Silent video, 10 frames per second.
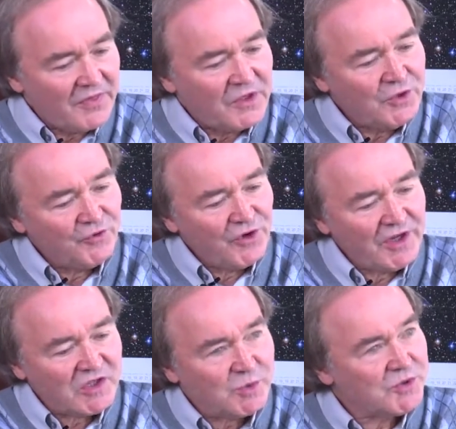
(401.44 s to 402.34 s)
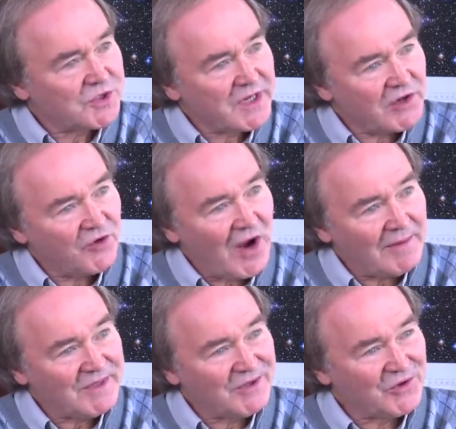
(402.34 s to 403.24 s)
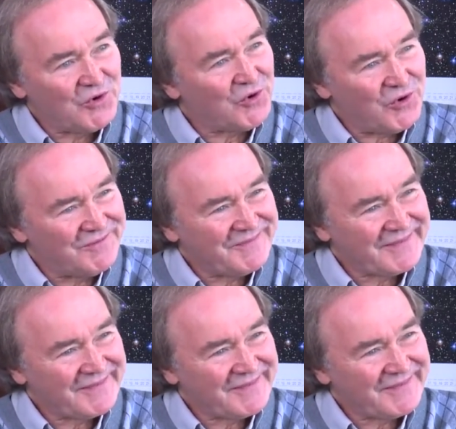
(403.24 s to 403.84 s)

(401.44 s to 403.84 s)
the neutrinos would just get trapped in the core.